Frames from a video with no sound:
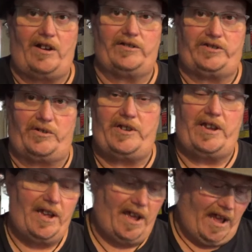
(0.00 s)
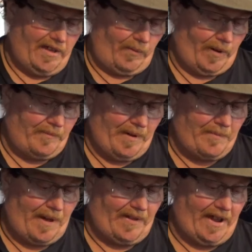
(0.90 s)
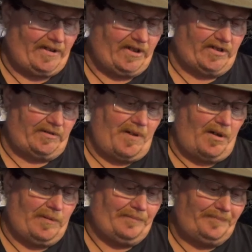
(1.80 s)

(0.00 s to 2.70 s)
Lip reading: I'll show you what I mean by that in just a moment.